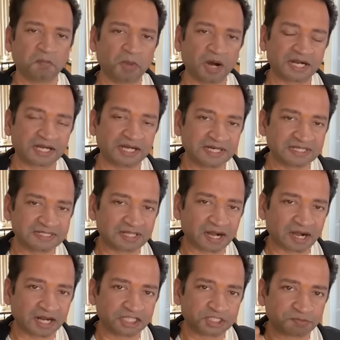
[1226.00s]
But it is
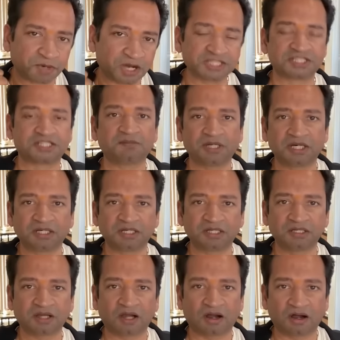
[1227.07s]
the
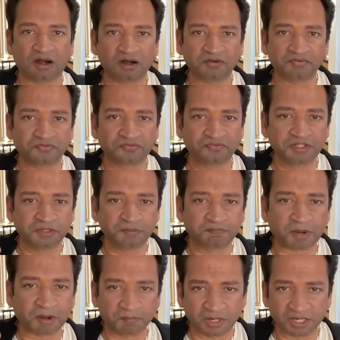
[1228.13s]
responsibility of the
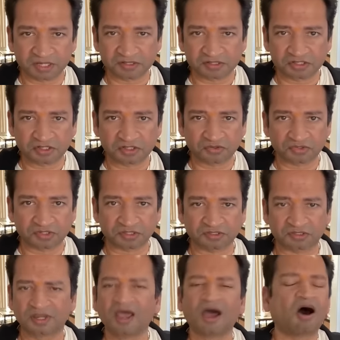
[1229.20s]
public
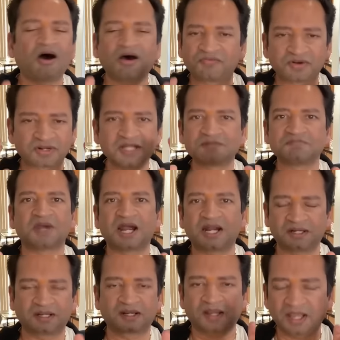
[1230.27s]
institutions, or for that
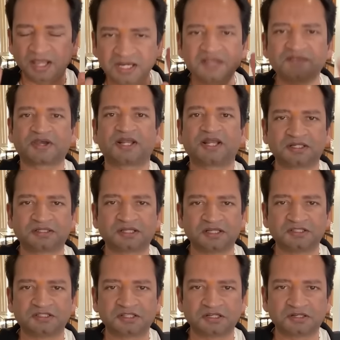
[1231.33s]
matter, any financial
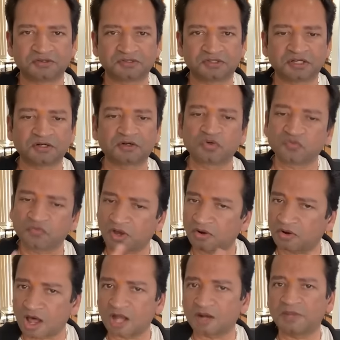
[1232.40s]
institution, to
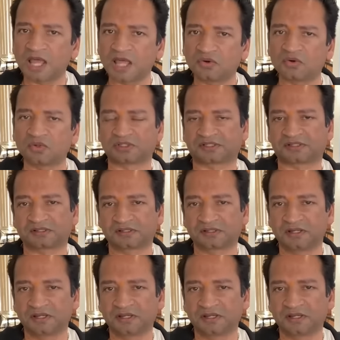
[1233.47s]
follow RBI rules.